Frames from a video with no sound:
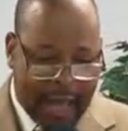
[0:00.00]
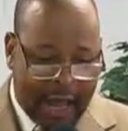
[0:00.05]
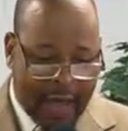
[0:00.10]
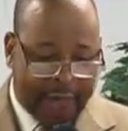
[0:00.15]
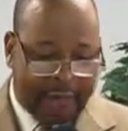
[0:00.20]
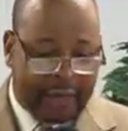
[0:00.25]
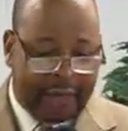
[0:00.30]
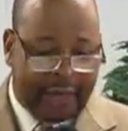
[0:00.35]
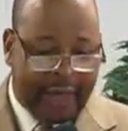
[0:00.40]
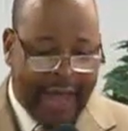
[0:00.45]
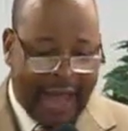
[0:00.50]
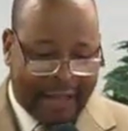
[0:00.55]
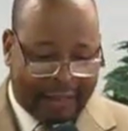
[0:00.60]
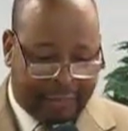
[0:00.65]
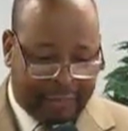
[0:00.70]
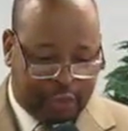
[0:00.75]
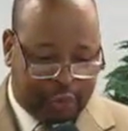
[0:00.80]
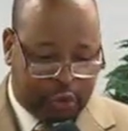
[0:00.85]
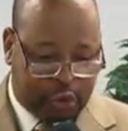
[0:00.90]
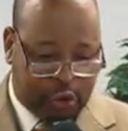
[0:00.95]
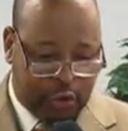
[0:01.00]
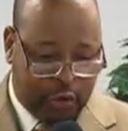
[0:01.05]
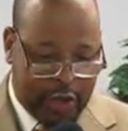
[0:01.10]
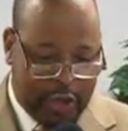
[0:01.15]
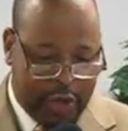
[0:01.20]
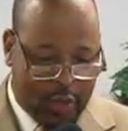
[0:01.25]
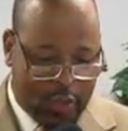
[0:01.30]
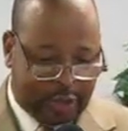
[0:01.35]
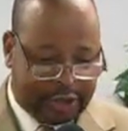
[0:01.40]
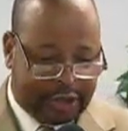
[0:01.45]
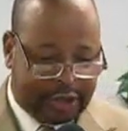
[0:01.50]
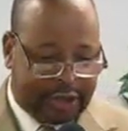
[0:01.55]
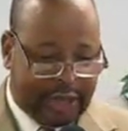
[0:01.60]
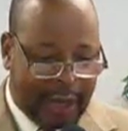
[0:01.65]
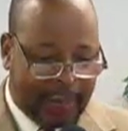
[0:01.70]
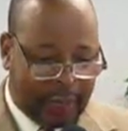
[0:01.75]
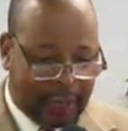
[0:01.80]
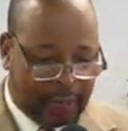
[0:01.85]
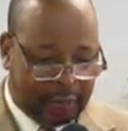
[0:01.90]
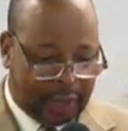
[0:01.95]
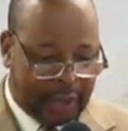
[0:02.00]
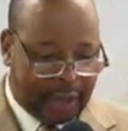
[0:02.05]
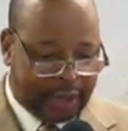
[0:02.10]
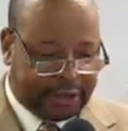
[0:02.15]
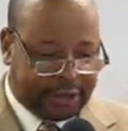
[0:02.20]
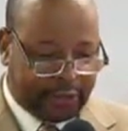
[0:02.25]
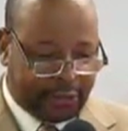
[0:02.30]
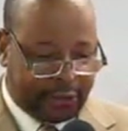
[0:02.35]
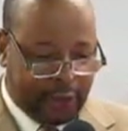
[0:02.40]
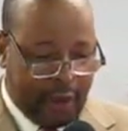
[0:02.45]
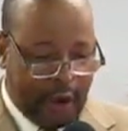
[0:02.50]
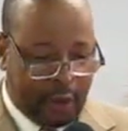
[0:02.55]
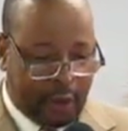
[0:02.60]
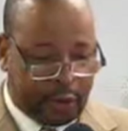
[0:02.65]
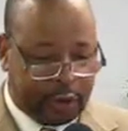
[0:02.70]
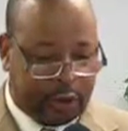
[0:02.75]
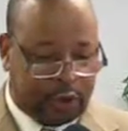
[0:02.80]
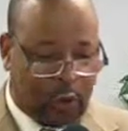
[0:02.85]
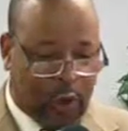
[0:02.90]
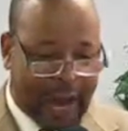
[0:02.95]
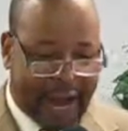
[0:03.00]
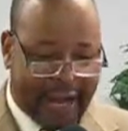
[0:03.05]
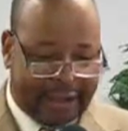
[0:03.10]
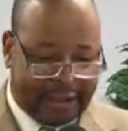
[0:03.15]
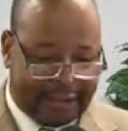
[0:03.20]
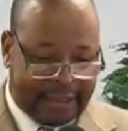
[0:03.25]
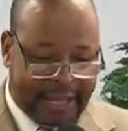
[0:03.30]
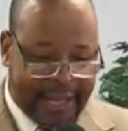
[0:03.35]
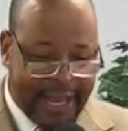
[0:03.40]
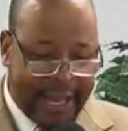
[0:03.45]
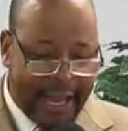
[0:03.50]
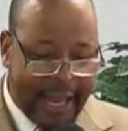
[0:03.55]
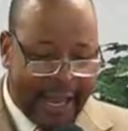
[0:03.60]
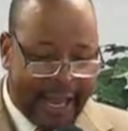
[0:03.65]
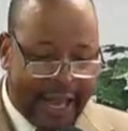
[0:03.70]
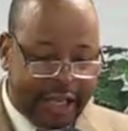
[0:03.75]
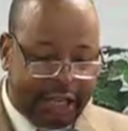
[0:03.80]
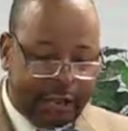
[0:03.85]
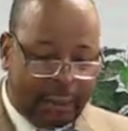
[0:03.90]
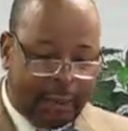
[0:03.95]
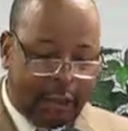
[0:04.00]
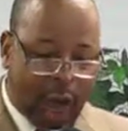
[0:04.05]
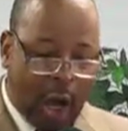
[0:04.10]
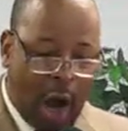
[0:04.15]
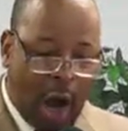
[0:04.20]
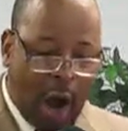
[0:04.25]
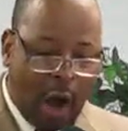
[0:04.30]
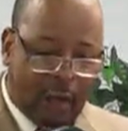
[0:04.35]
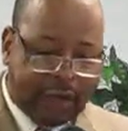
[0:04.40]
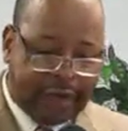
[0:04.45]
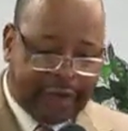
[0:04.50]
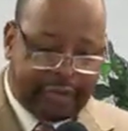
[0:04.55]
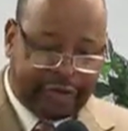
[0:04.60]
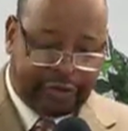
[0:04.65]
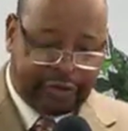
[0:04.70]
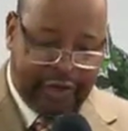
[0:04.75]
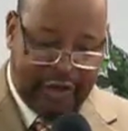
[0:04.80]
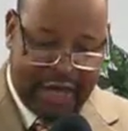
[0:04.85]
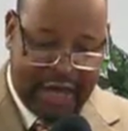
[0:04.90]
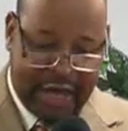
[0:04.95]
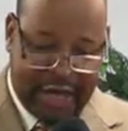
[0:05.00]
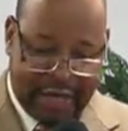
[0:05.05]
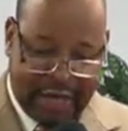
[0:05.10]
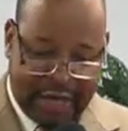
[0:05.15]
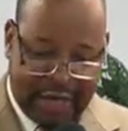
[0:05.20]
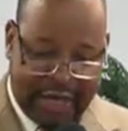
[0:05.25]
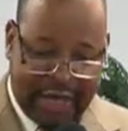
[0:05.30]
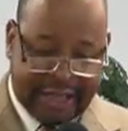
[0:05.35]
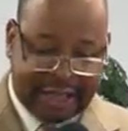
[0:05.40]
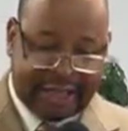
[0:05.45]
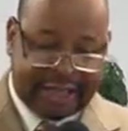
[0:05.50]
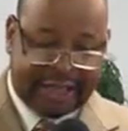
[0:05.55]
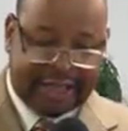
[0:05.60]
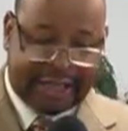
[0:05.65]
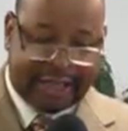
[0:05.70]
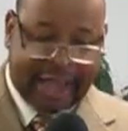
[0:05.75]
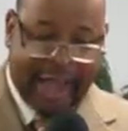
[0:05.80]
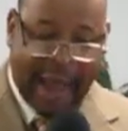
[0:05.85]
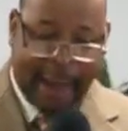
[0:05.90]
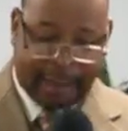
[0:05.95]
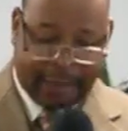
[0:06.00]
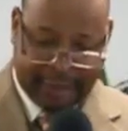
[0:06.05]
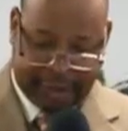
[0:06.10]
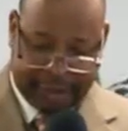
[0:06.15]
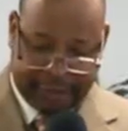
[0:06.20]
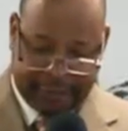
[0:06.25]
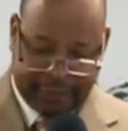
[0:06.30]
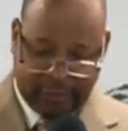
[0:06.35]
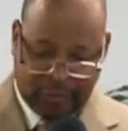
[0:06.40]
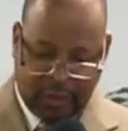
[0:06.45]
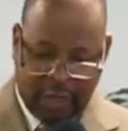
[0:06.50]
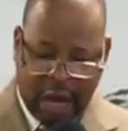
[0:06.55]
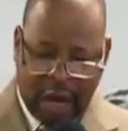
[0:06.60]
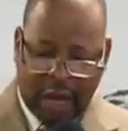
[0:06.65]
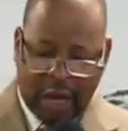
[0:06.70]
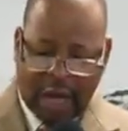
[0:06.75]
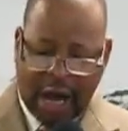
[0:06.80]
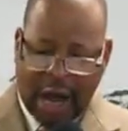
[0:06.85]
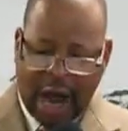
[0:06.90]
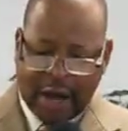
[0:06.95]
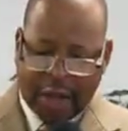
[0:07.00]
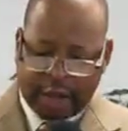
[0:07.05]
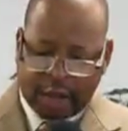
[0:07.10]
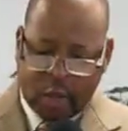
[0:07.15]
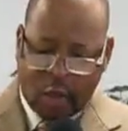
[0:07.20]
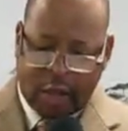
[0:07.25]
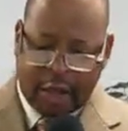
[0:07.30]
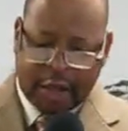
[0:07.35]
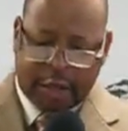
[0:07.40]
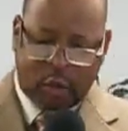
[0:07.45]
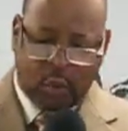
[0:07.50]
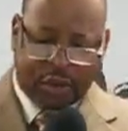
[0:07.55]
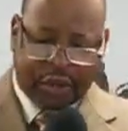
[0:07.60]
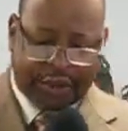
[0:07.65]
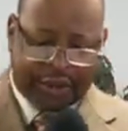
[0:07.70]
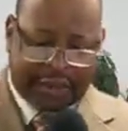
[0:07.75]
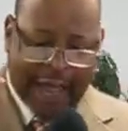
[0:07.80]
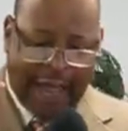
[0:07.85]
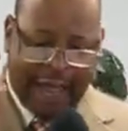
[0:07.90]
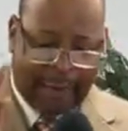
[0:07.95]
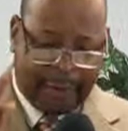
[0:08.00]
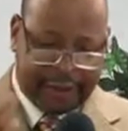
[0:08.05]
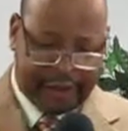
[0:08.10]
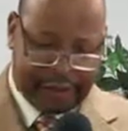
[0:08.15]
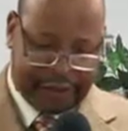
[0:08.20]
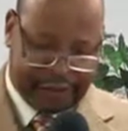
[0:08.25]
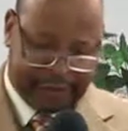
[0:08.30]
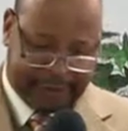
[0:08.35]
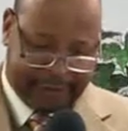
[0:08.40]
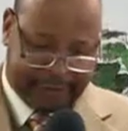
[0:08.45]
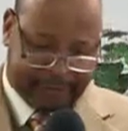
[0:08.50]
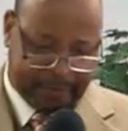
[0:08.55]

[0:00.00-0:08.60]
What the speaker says: And for that, the dream was doubled unto Pharaoh twice. It is because the thing is established. God is going to establish it.